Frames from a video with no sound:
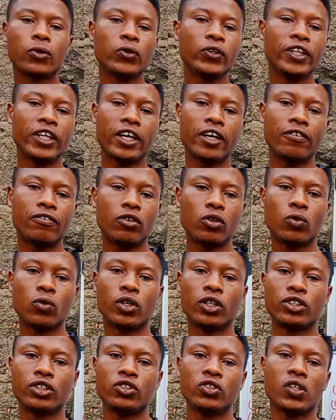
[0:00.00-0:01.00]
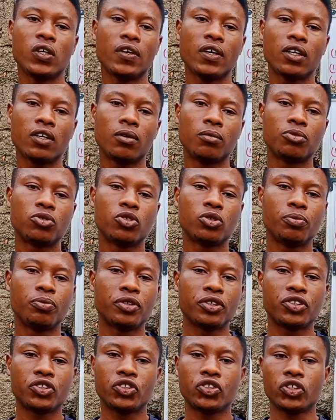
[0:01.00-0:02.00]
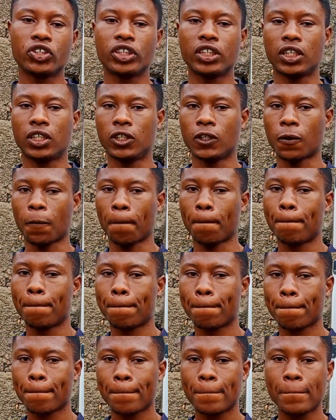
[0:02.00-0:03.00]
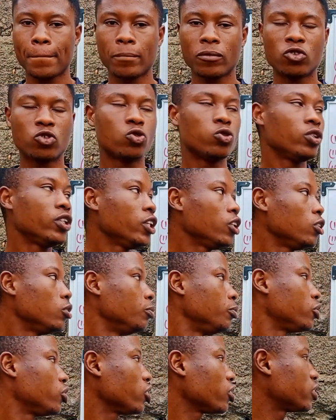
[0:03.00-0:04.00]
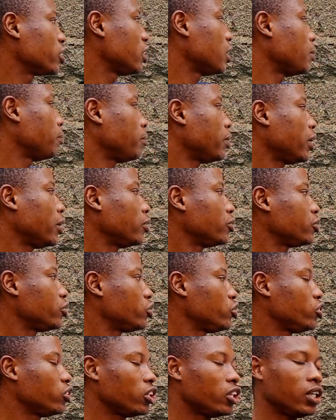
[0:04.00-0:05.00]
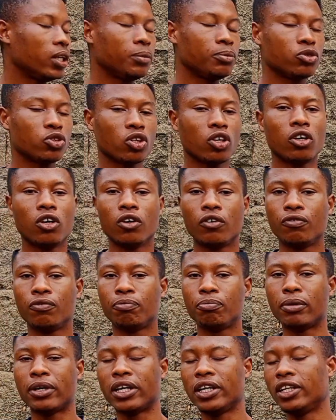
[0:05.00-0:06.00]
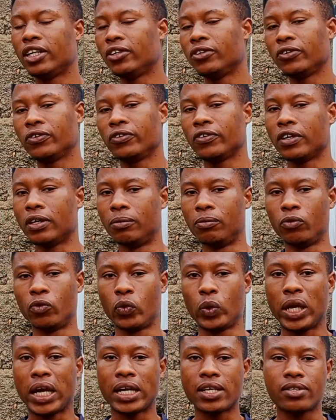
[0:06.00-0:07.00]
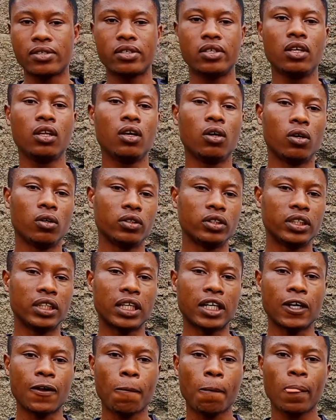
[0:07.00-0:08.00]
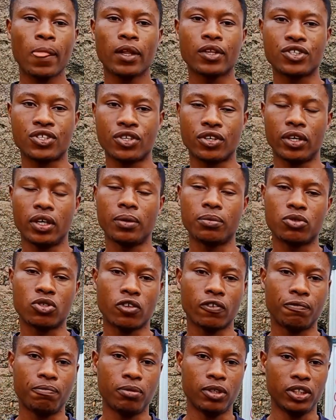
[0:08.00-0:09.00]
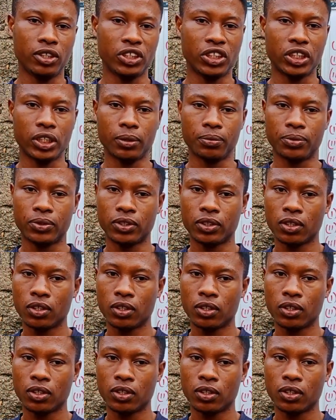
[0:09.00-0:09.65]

Good day, everyone. You're welcome to Botito channel. Today, we'll be talking about theorems of parallelogram. We are still under theorems of plane shapes.